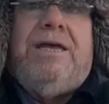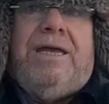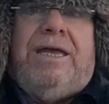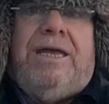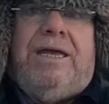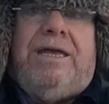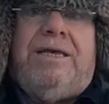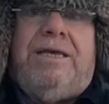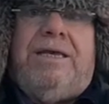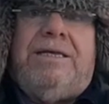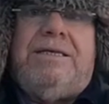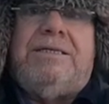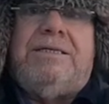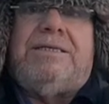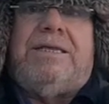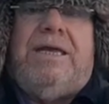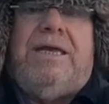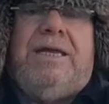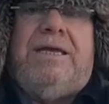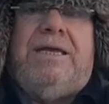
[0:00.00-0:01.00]

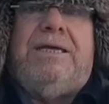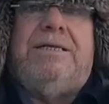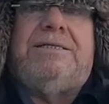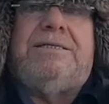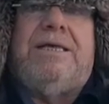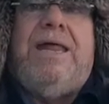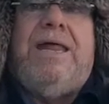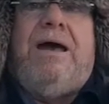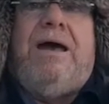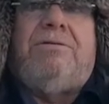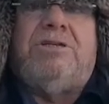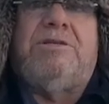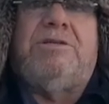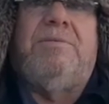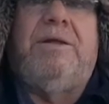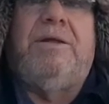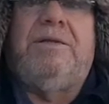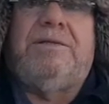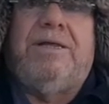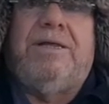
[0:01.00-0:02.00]
is his
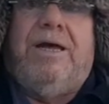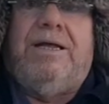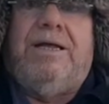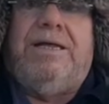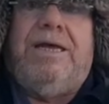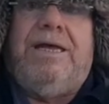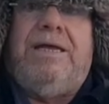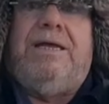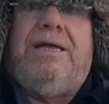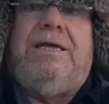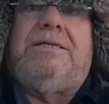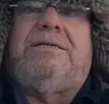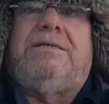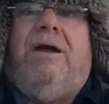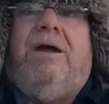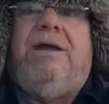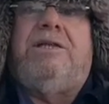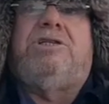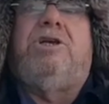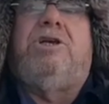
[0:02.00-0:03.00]
announcement that he is
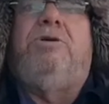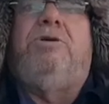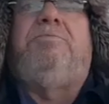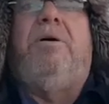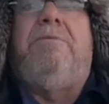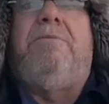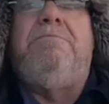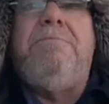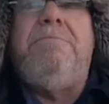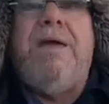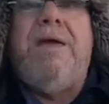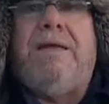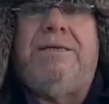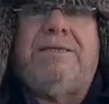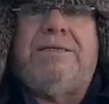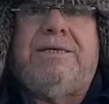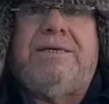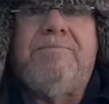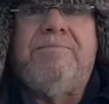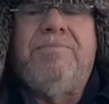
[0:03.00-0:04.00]
going to
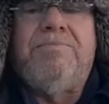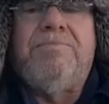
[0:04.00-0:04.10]
permit